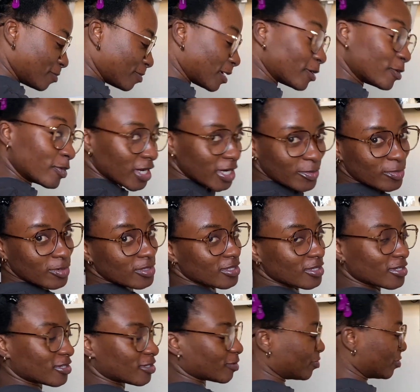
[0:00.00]
my weird
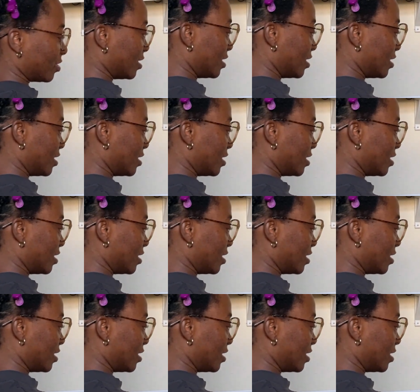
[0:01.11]
position, but